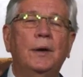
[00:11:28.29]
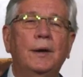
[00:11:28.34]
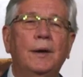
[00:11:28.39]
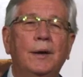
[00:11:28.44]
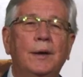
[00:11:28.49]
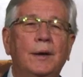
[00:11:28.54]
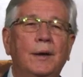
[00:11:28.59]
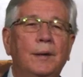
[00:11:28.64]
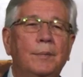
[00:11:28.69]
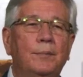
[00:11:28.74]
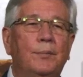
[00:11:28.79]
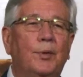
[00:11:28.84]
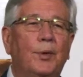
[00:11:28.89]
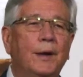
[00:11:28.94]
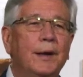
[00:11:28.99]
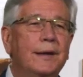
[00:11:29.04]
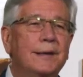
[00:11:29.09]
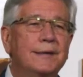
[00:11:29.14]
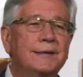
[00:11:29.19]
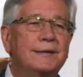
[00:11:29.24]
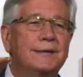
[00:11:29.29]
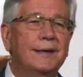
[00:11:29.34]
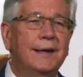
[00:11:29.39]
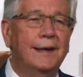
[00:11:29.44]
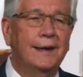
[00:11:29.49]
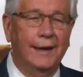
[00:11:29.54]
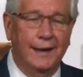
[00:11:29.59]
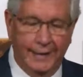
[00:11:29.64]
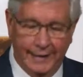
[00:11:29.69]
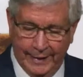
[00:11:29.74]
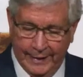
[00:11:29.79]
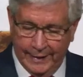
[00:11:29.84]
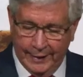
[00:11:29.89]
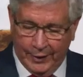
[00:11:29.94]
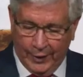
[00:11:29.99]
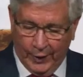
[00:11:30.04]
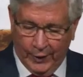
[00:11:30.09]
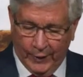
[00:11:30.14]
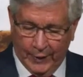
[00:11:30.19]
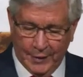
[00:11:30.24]
brings
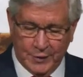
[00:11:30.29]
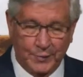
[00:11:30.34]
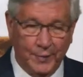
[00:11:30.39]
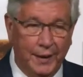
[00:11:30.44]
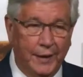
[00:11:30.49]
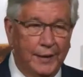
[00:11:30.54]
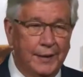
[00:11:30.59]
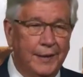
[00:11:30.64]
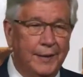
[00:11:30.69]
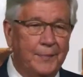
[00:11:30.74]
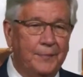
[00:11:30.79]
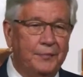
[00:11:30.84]
encouragement.